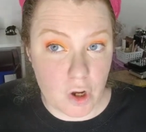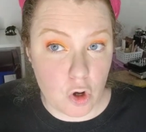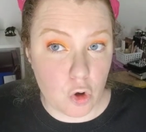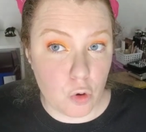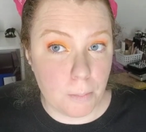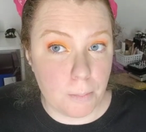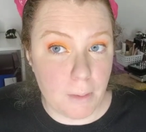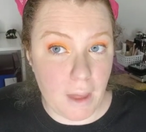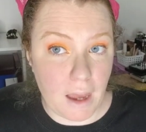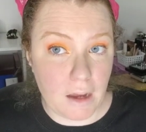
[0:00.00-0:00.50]
her
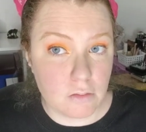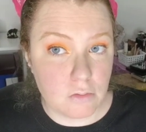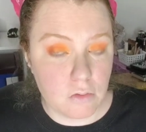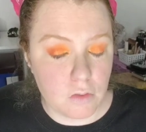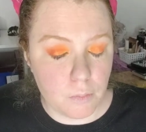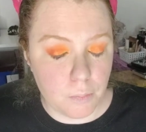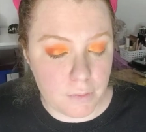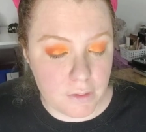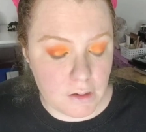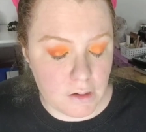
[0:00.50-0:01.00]
back to
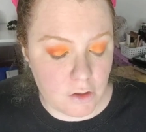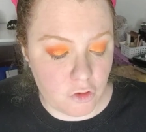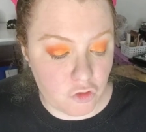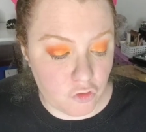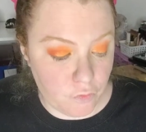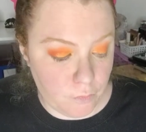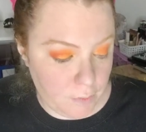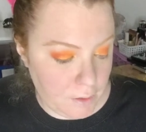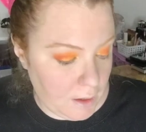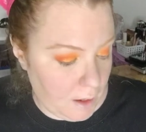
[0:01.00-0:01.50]
the plantation
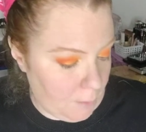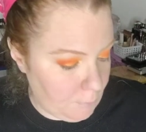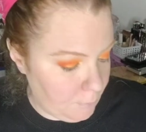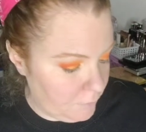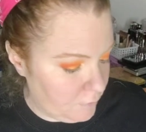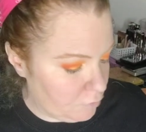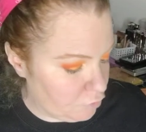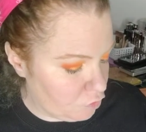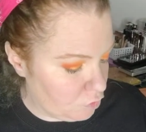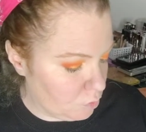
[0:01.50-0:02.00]
from the cabin
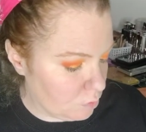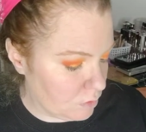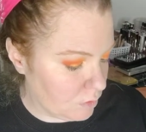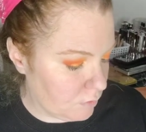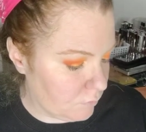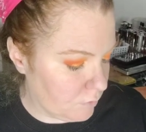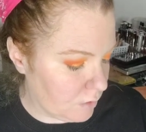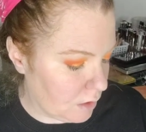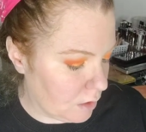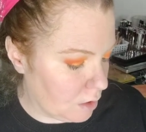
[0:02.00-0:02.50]
that she was
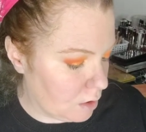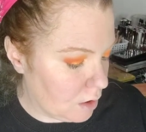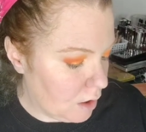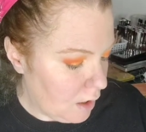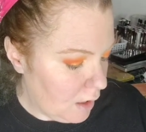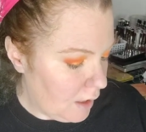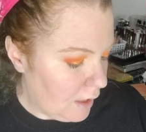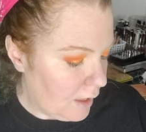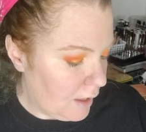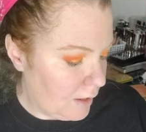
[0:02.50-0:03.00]
living in.
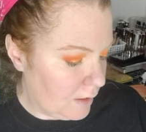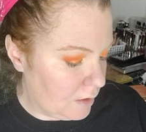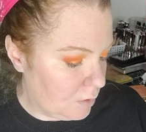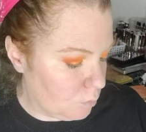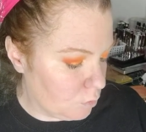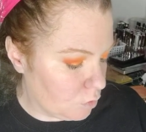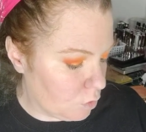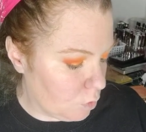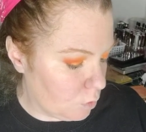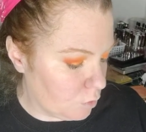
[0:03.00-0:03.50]
And he
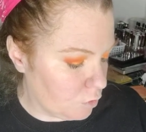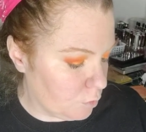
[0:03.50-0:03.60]
was going